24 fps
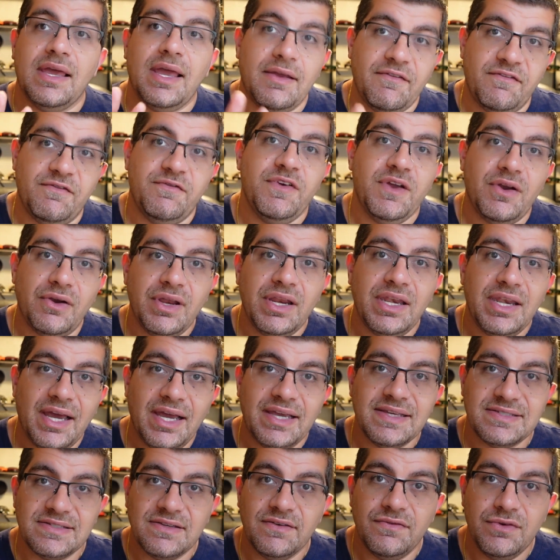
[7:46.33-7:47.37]
Very
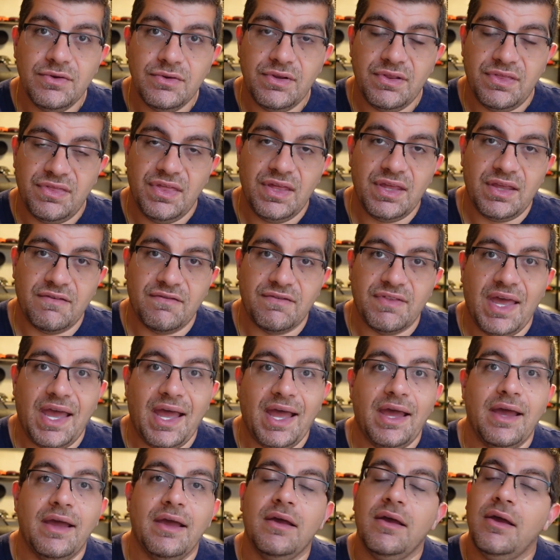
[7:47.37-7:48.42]
nice of you to think of
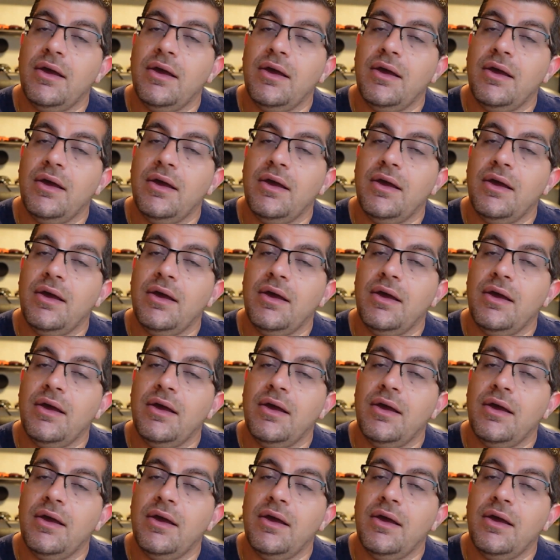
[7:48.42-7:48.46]
that,